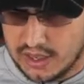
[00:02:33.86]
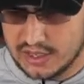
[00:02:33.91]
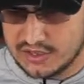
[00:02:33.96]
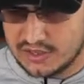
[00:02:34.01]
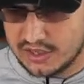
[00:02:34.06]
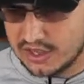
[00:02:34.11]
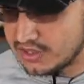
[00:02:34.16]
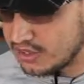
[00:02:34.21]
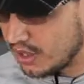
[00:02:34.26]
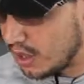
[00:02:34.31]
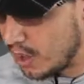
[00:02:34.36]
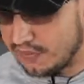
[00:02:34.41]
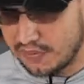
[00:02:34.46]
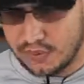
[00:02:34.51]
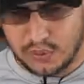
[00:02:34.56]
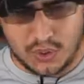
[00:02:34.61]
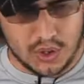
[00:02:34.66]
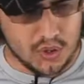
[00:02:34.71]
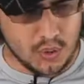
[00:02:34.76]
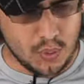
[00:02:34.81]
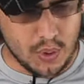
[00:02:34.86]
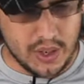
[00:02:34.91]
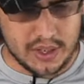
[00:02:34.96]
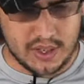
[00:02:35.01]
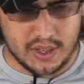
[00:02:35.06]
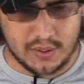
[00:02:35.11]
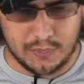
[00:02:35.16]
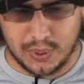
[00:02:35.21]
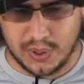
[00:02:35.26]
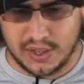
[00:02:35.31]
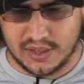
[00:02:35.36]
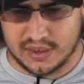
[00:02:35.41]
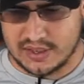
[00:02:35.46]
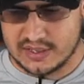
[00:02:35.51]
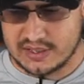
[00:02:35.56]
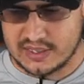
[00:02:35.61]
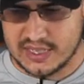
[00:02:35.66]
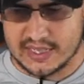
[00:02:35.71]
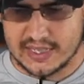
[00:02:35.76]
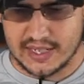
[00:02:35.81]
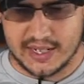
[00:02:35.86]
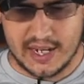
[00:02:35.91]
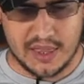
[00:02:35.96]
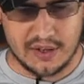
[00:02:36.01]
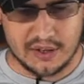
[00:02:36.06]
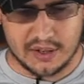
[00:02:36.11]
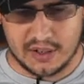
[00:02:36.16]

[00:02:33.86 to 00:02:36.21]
right, so let's go over real quick, putting this thing together,